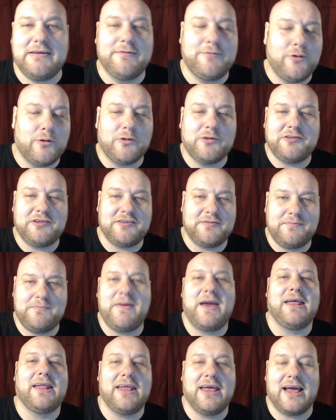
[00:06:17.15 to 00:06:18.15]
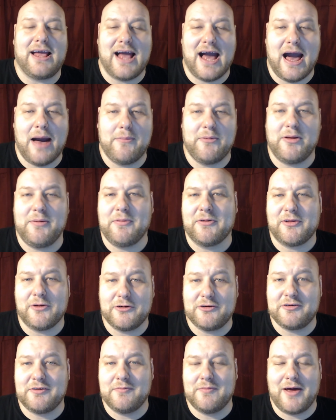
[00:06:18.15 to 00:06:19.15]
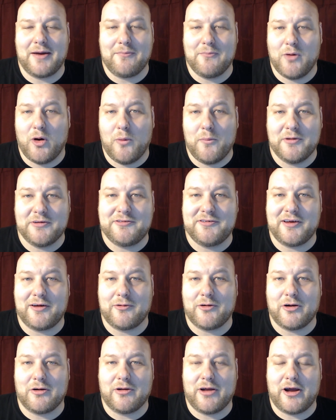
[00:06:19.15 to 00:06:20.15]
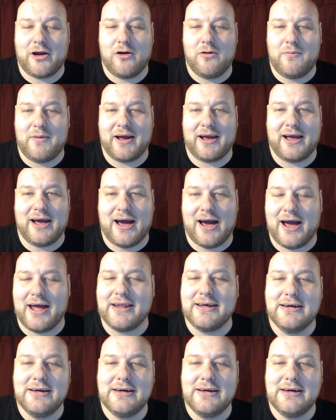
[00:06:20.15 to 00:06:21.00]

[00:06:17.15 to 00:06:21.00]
Of course, it's mainly a comedy, but there's some like moments where you're like, oh my God.